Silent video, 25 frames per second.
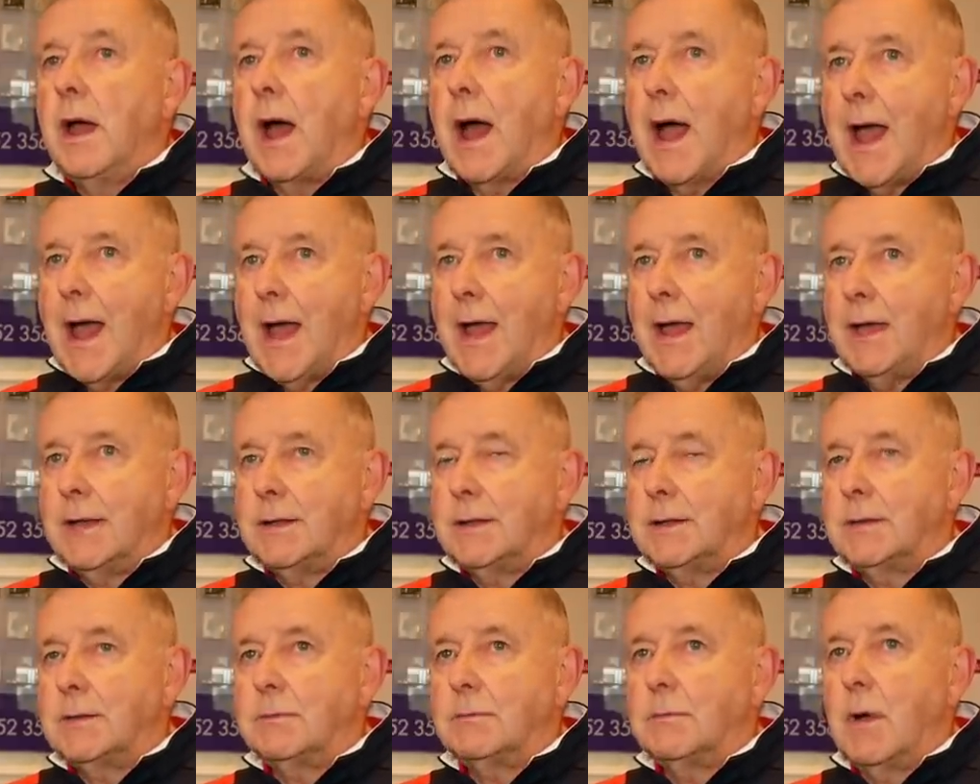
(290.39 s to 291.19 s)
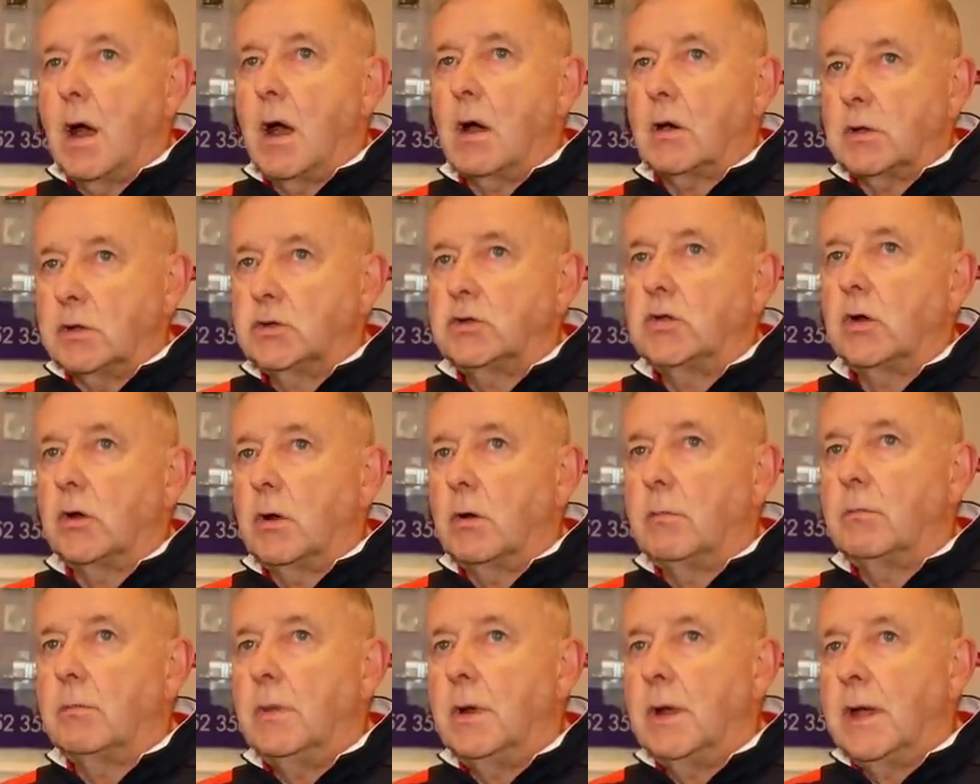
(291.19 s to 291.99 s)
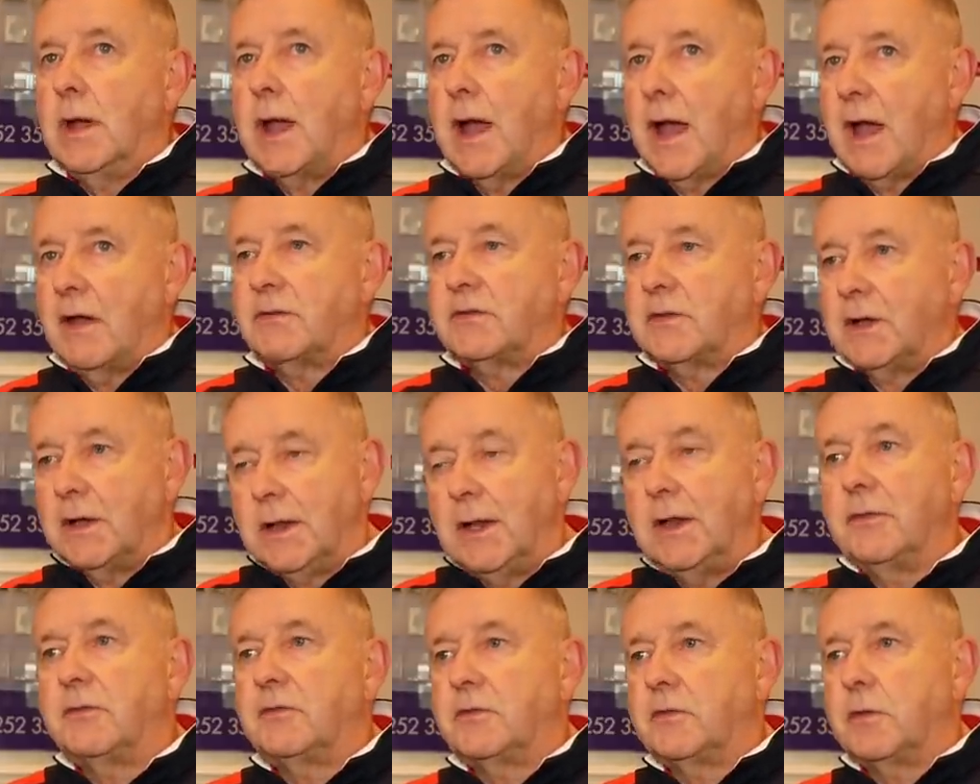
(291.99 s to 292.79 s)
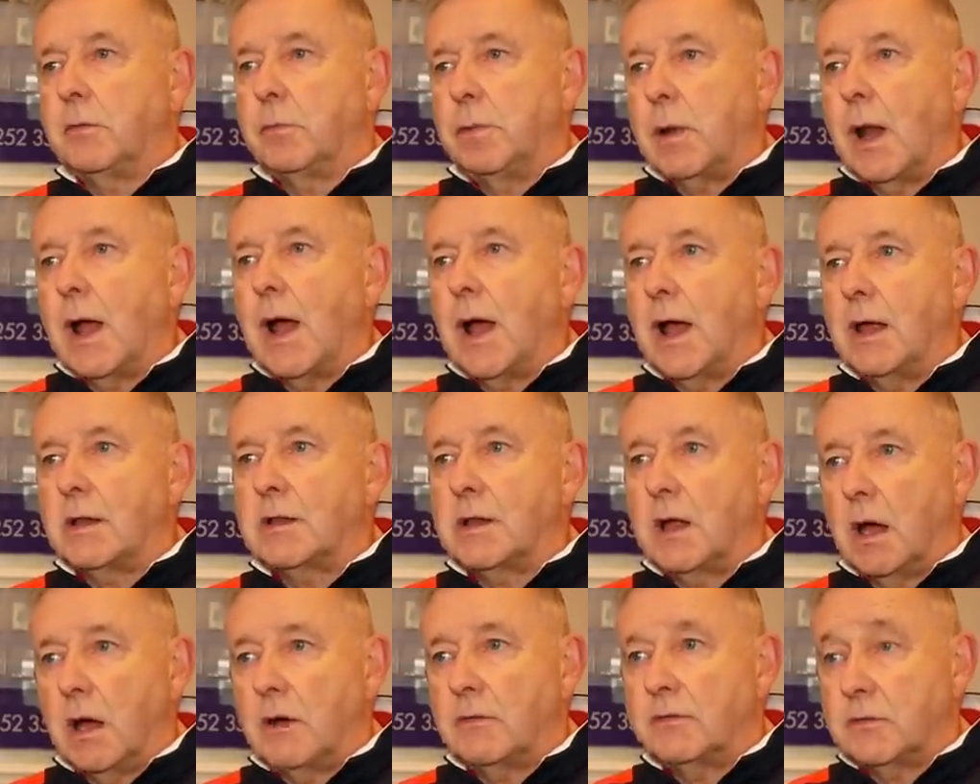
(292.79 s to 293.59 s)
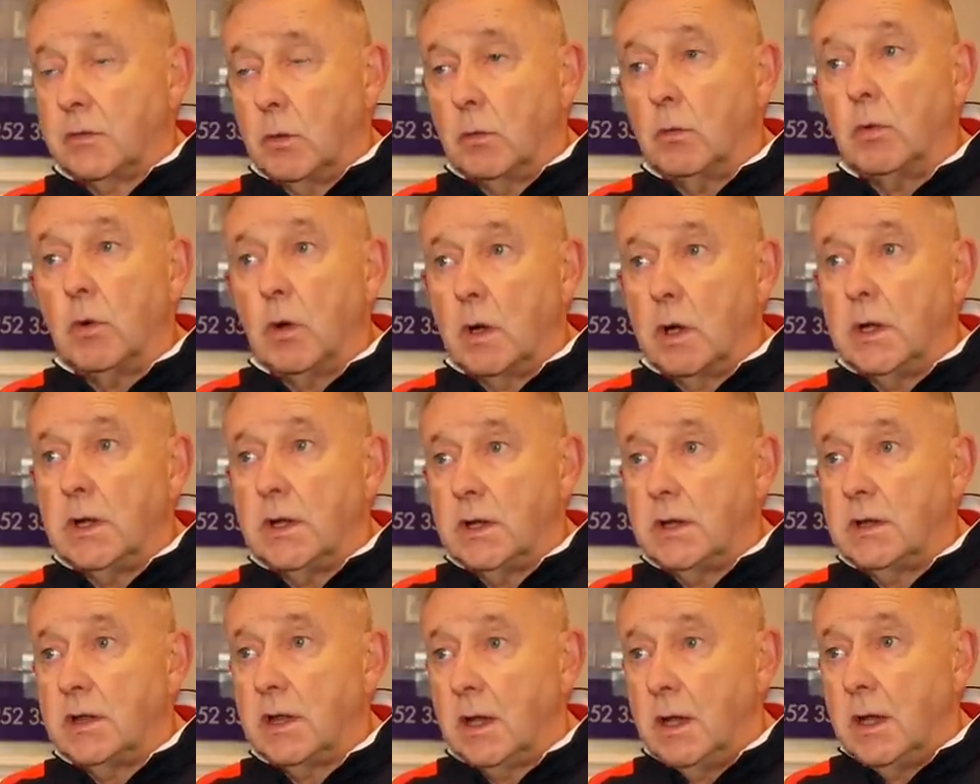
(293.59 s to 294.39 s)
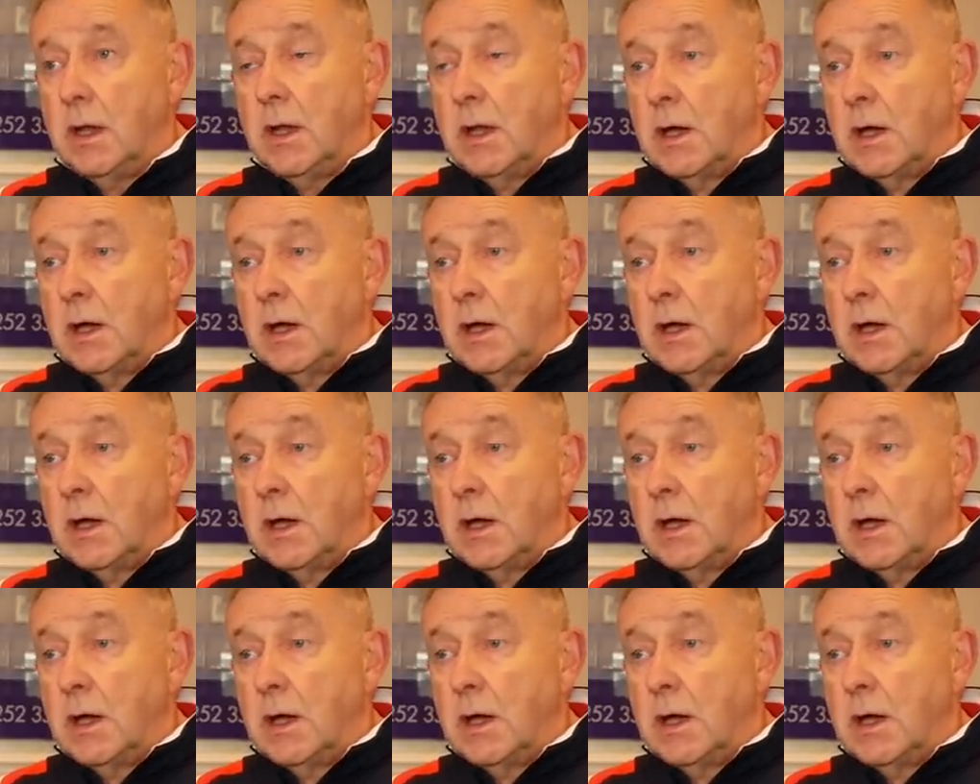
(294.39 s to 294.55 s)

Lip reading: and Mark and Tom have to lift the players after what is